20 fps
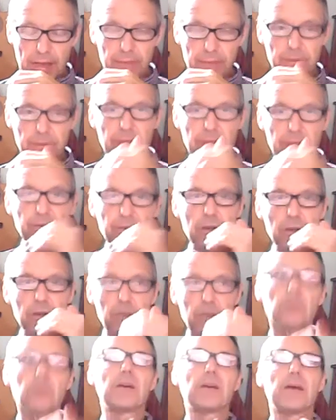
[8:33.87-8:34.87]
if you
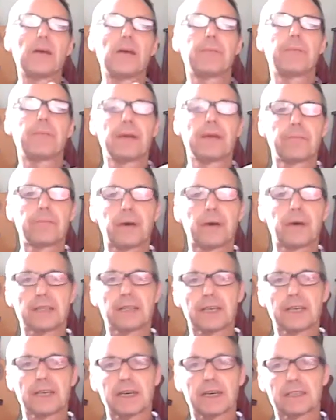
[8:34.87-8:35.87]
do get bitten by
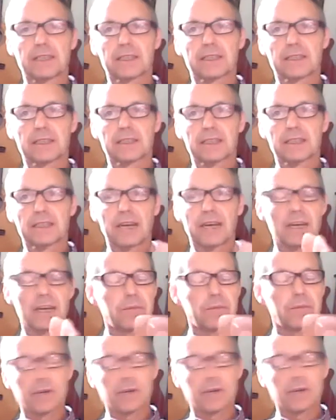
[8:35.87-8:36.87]
ticks,
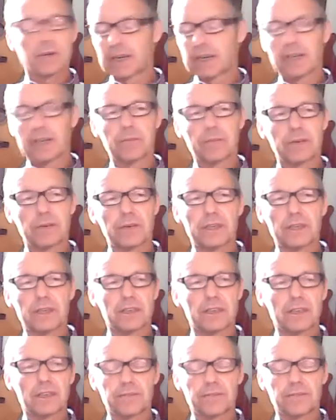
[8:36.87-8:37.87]
anybody,
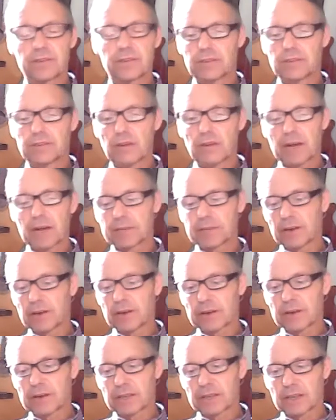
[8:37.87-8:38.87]
if you do have to go out
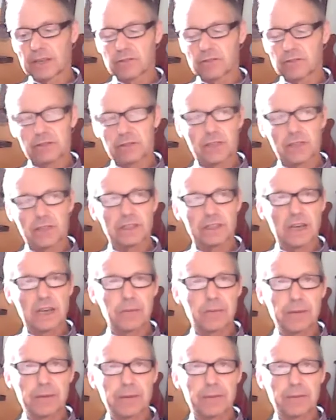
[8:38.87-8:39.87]
in the countryside and get
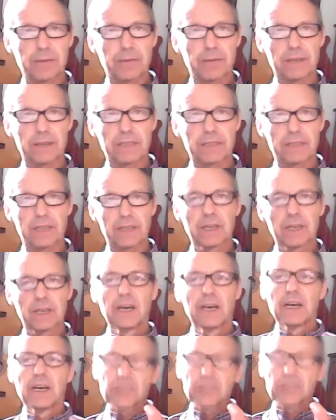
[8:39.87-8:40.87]
bitten by a tick,
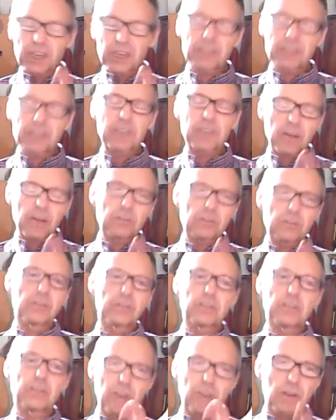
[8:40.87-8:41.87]
just go to your
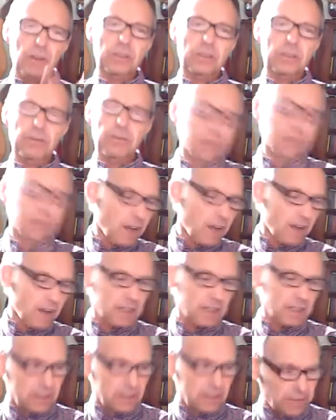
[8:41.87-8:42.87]
doctor,
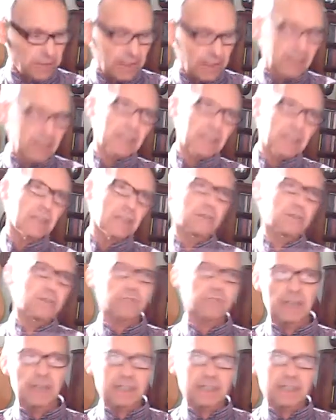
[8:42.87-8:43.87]
regardless of anything you
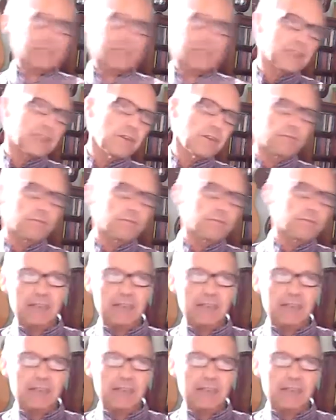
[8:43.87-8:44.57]
read. Don't read